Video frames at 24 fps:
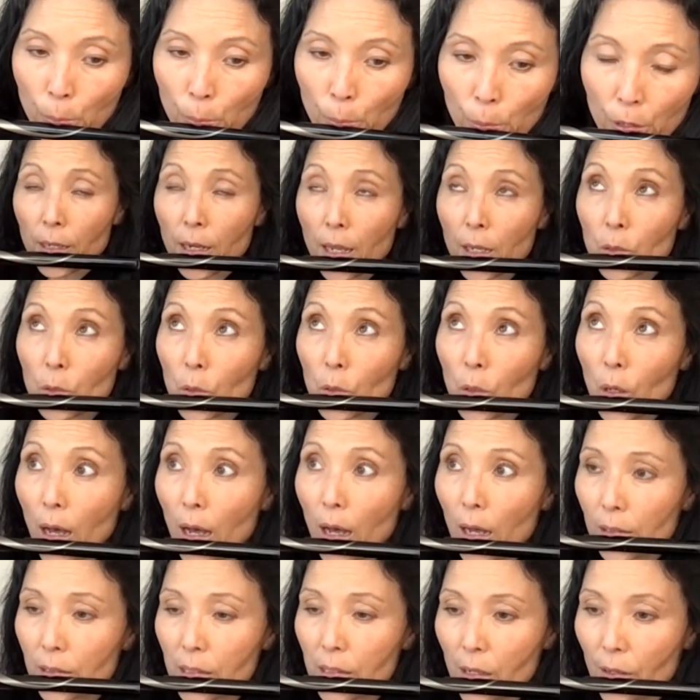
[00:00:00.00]
Then I do
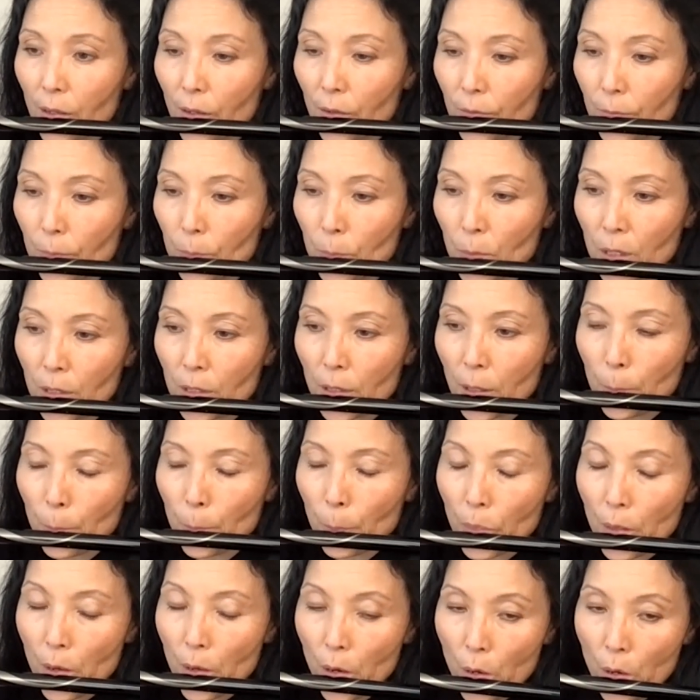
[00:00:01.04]
octave,
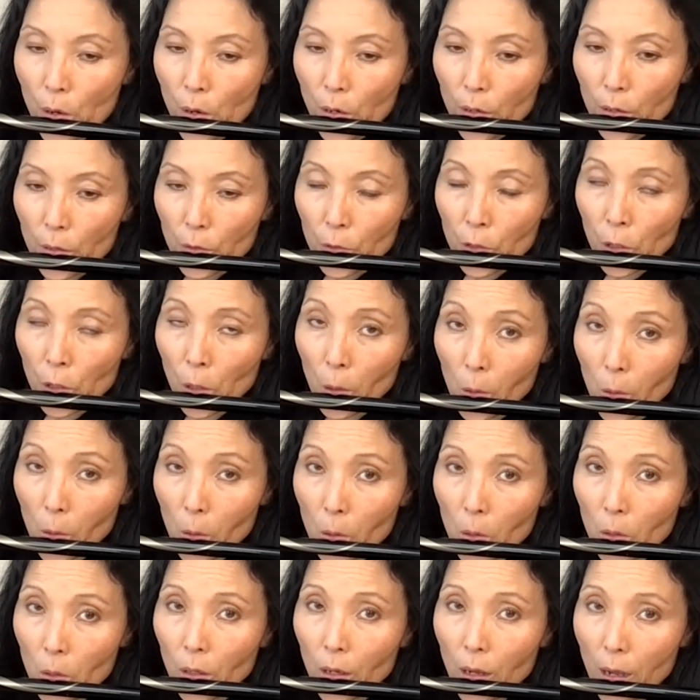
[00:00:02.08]
meaning
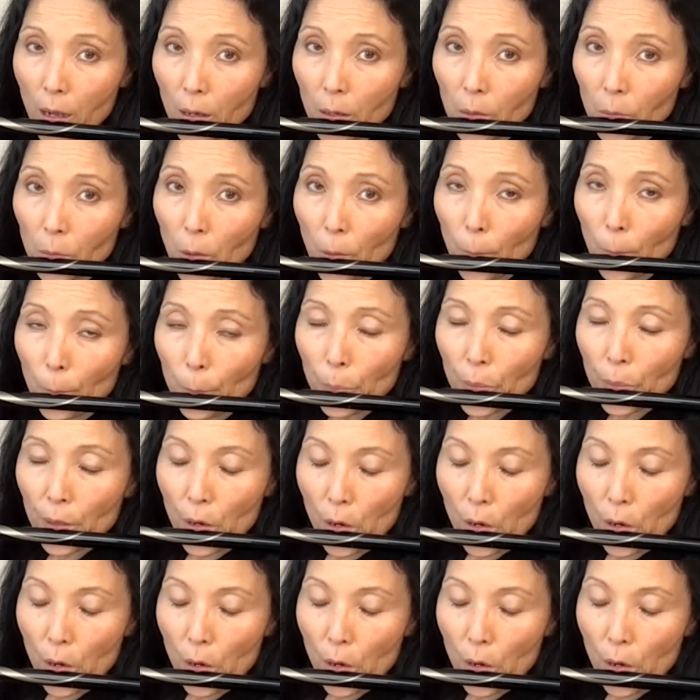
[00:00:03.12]
ryo-on kan-on.